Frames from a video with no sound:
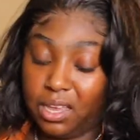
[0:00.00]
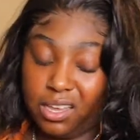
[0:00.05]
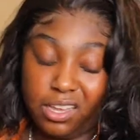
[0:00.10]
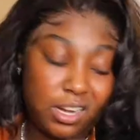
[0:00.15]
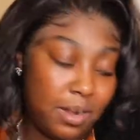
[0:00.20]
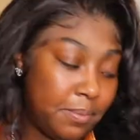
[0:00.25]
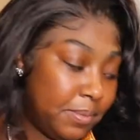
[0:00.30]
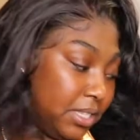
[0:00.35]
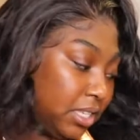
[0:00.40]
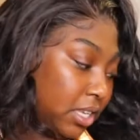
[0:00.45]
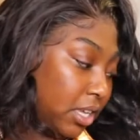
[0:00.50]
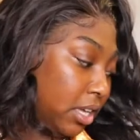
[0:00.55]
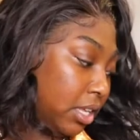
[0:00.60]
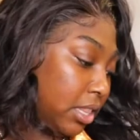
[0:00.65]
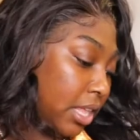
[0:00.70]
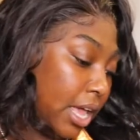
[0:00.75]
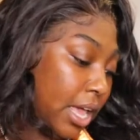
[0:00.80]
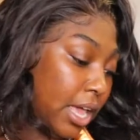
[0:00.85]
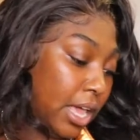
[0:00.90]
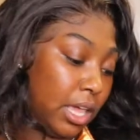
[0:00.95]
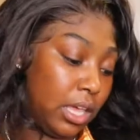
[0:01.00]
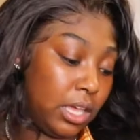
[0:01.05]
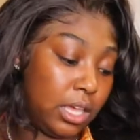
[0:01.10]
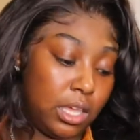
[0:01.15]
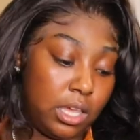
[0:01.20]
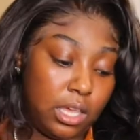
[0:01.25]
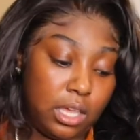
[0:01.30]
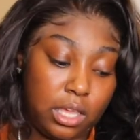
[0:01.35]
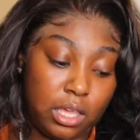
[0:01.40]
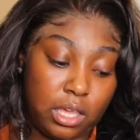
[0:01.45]
and I'm saying,
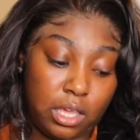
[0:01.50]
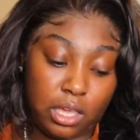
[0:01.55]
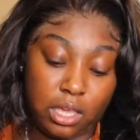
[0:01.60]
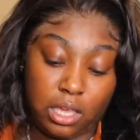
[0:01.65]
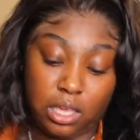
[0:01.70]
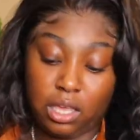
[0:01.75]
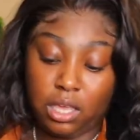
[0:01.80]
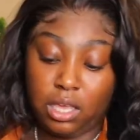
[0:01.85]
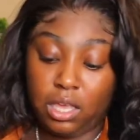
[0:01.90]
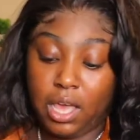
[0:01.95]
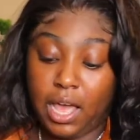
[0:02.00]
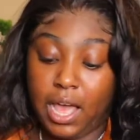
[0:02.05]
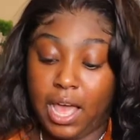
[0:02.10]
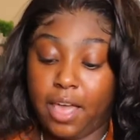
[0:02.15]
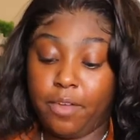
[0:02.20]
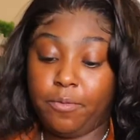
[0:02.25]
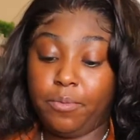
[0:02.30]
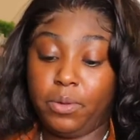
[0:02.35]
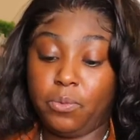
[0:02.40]
like, I've